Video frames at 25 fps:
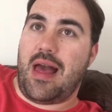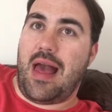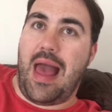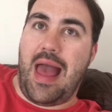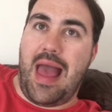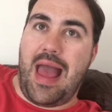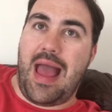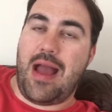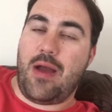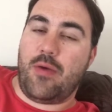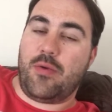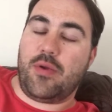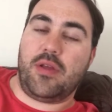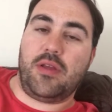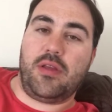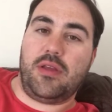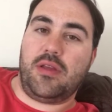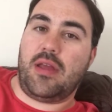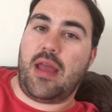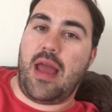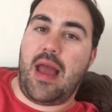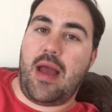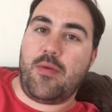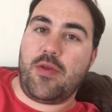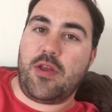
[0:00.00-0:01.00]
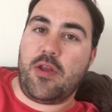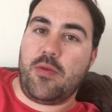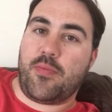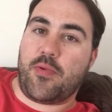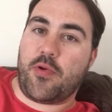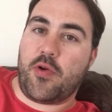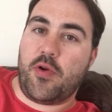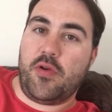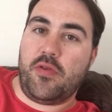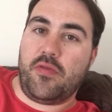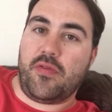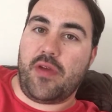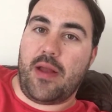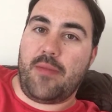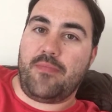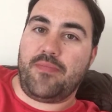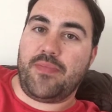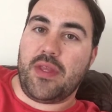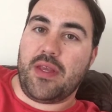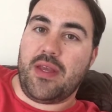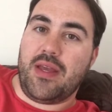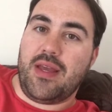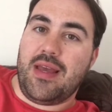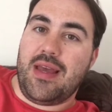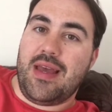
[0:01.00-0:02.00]
how you prove it.
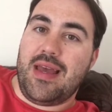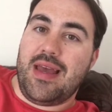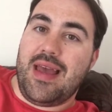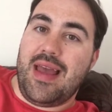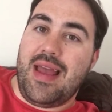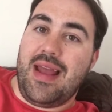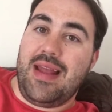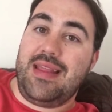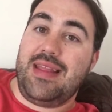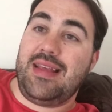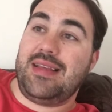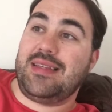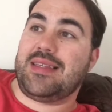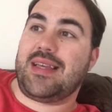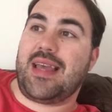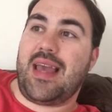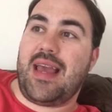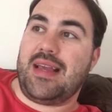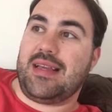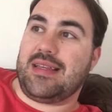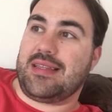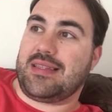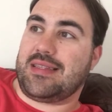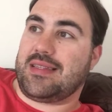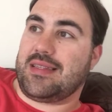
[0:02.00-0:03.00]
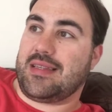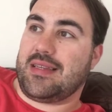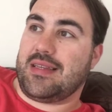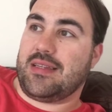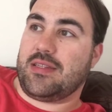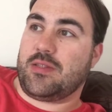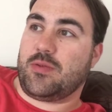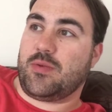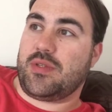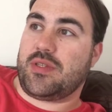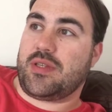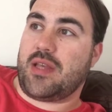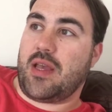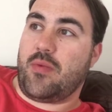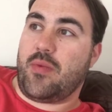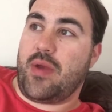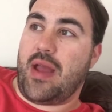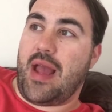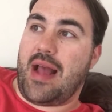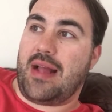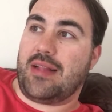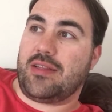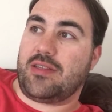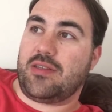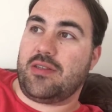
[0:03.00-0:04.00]
In this case, as we say, we
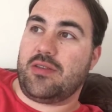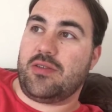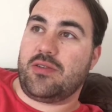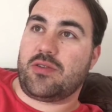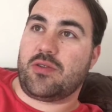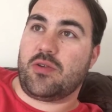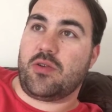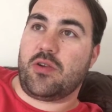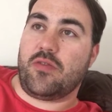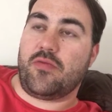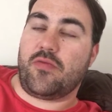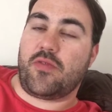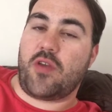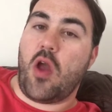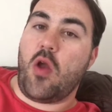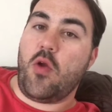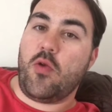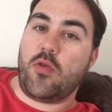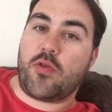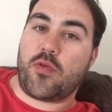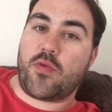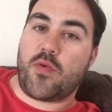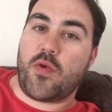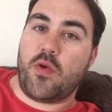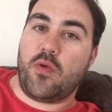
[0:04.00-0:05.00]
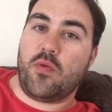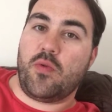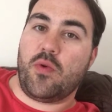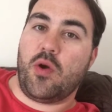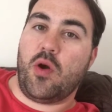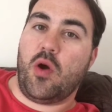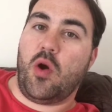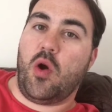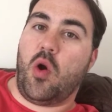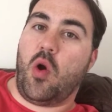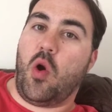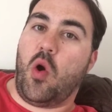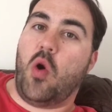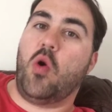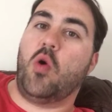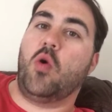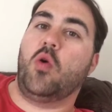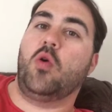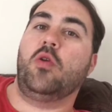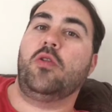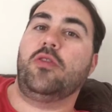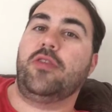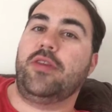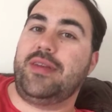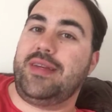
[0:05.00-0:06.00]
had to sort of go through
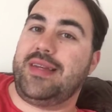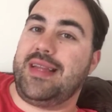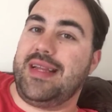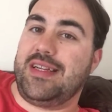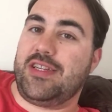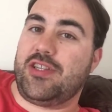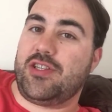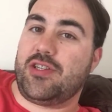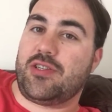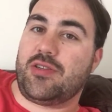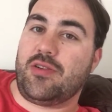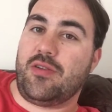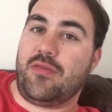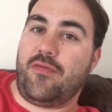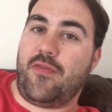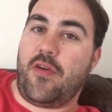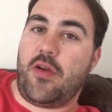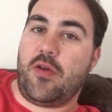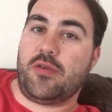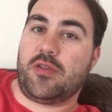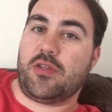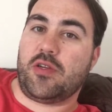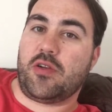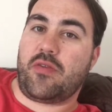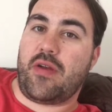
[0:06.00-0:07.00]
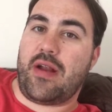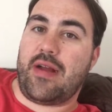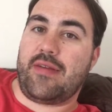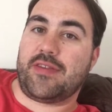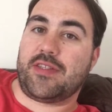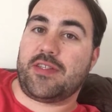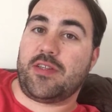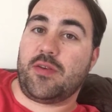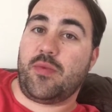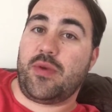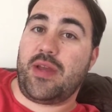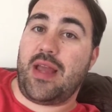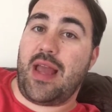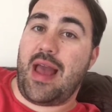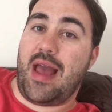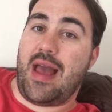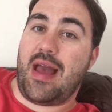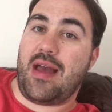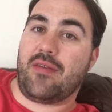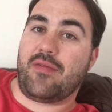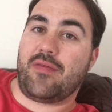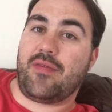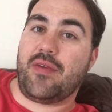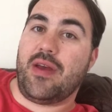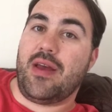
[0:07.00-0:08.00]
all the digital photographs that we
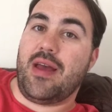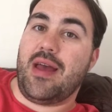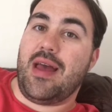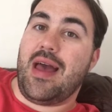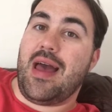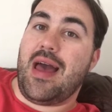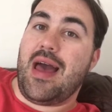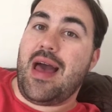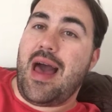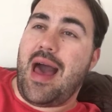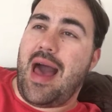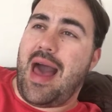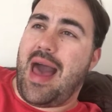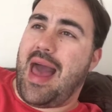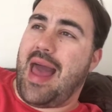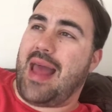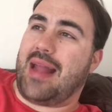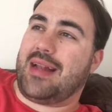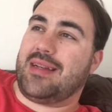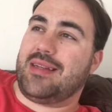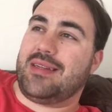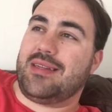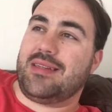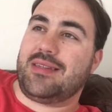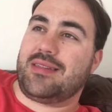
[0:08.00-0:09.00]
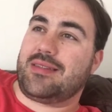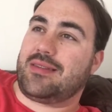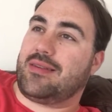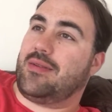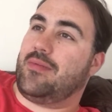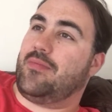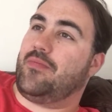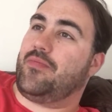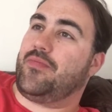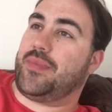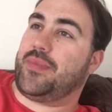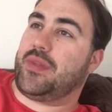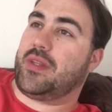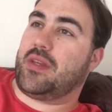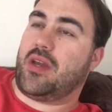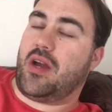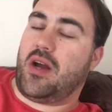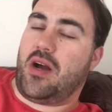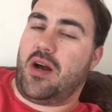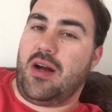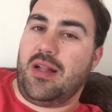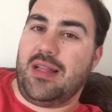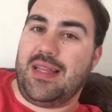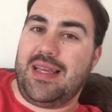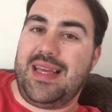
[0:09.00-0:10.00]
have, and
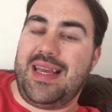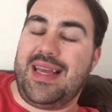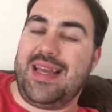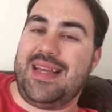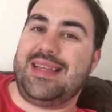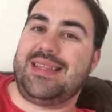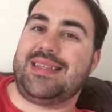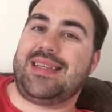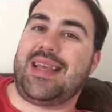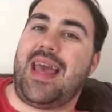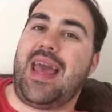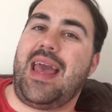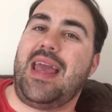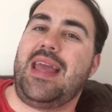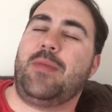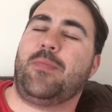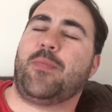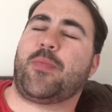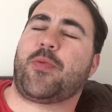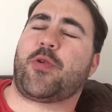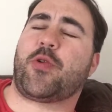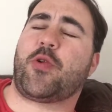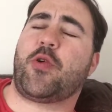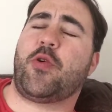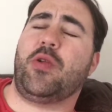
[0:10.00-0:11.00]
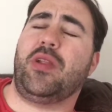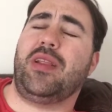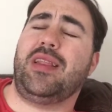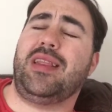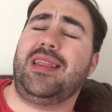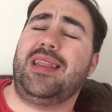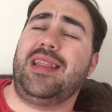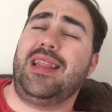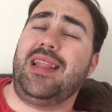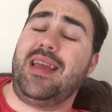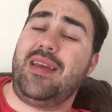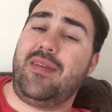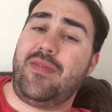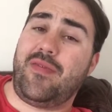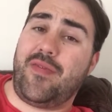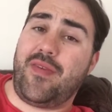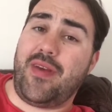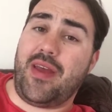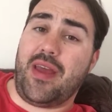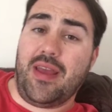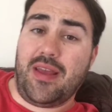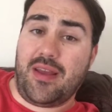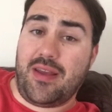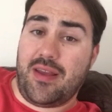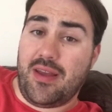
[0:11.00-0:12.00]
Carly is a
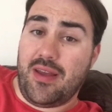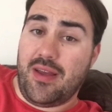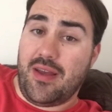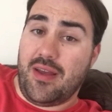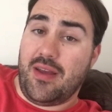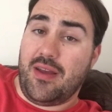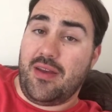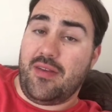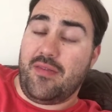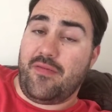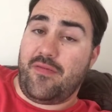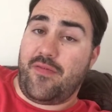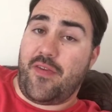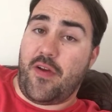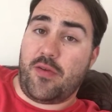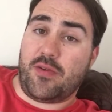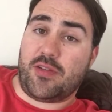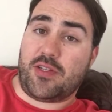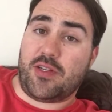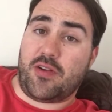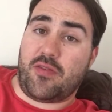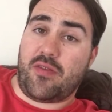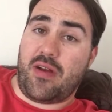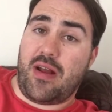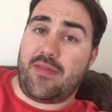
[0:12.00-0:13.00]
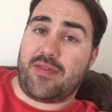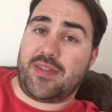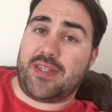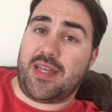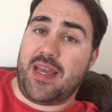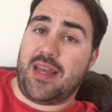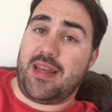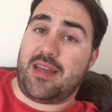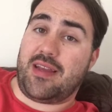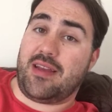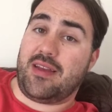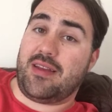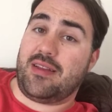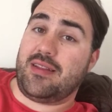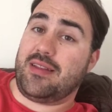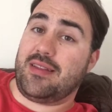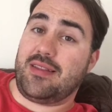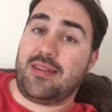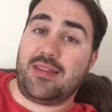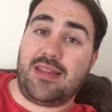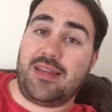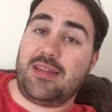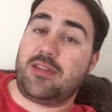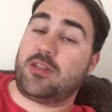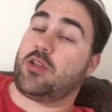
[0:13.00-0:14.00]
prolific photograph taker.
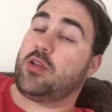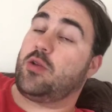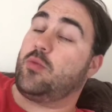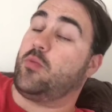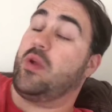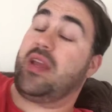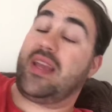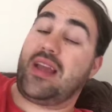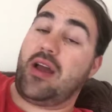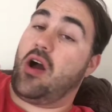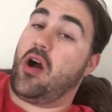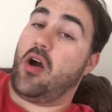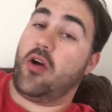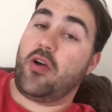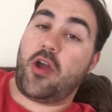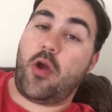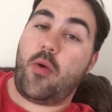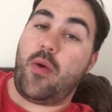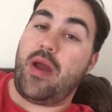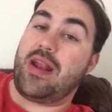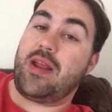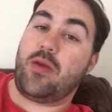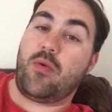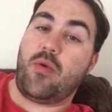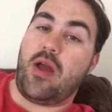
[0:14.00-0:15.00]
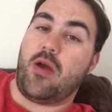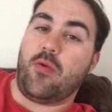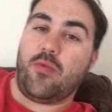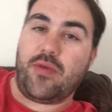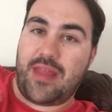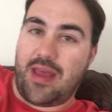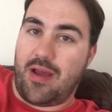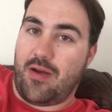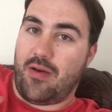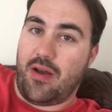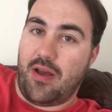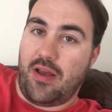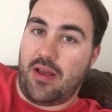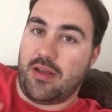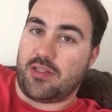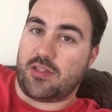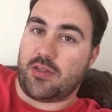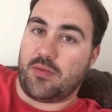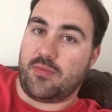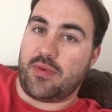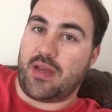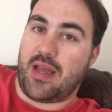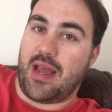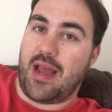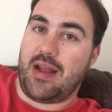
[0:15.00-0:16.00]
Literally, we can't go anywhere without
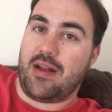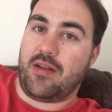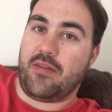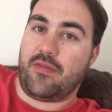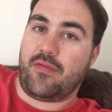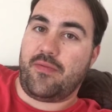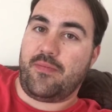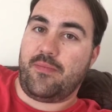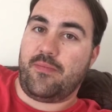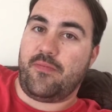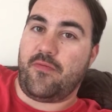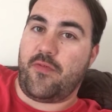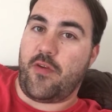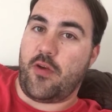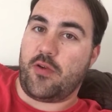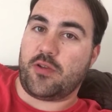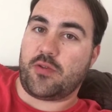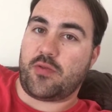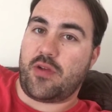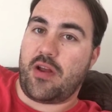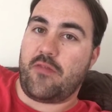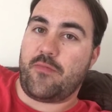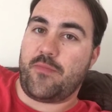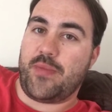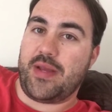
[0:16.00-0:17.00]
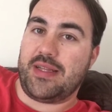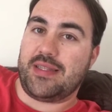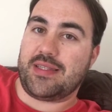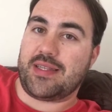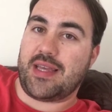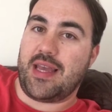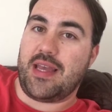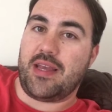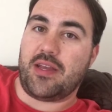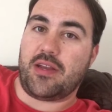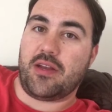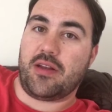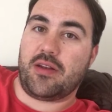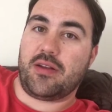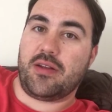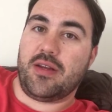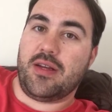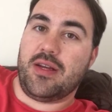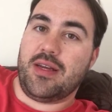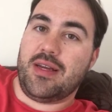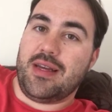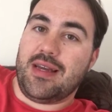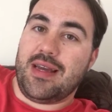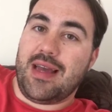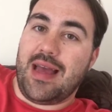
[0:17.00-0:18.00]
some kind of photograph being taken.
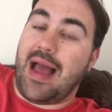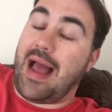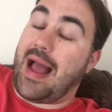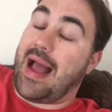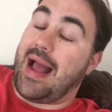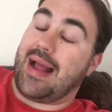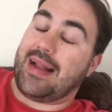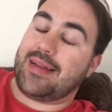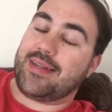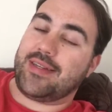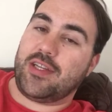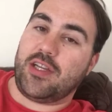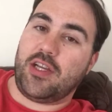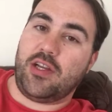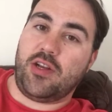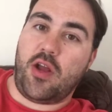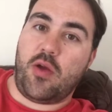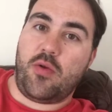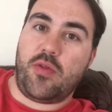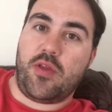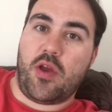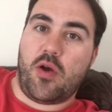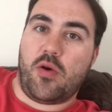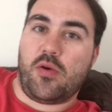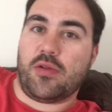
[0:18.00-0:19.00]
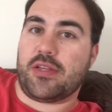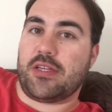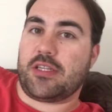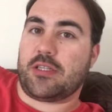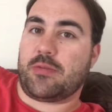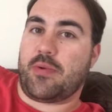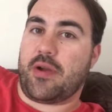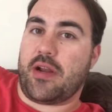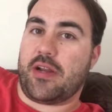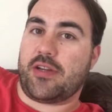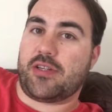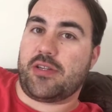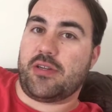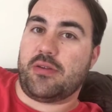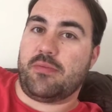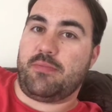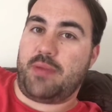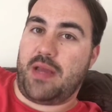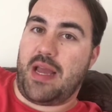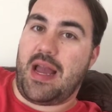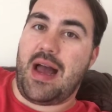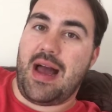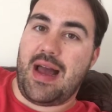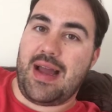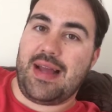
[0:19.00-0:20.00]
And you know the old expression,
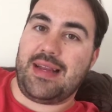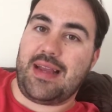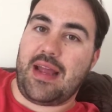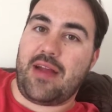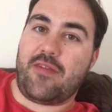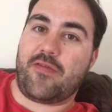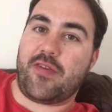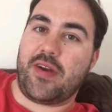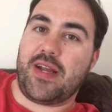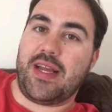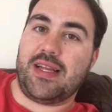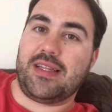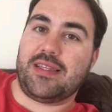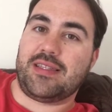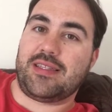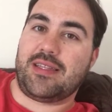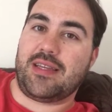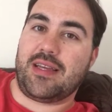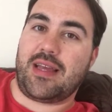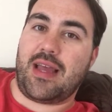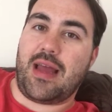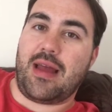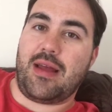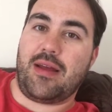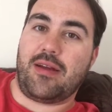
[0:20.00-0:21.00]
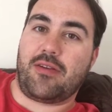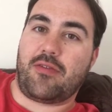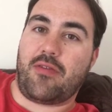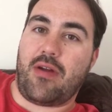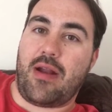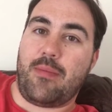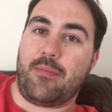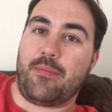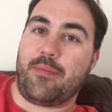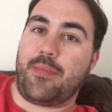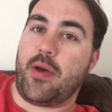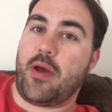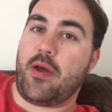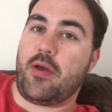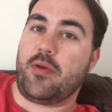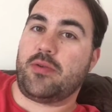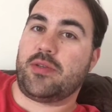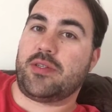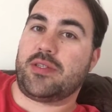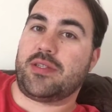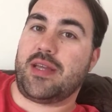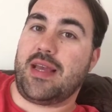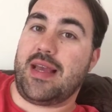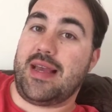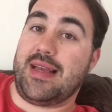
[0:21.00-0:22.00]
behind every Instagram
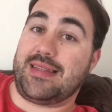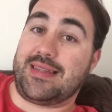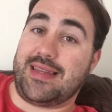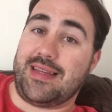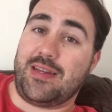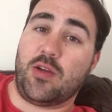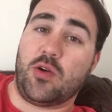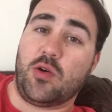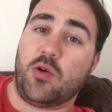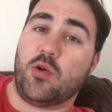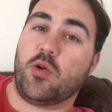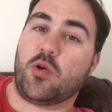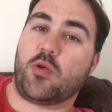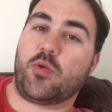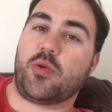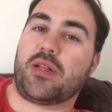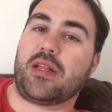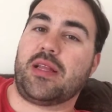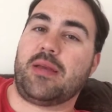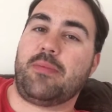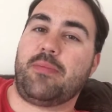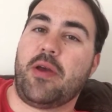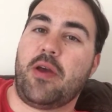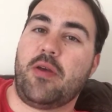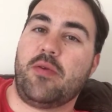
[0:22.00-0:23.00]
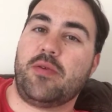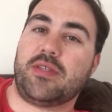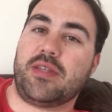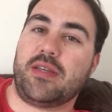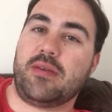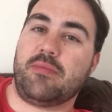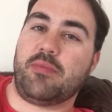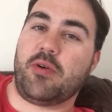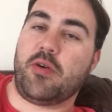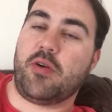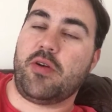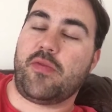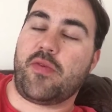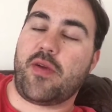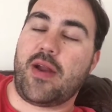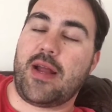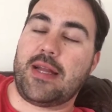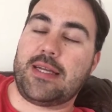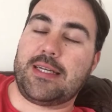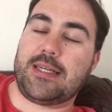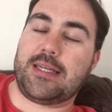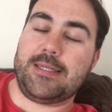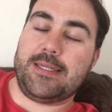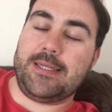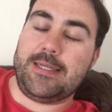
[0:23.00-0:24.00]
post is an awkwardly posing
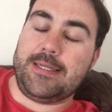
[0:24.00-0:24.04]
boyfriend.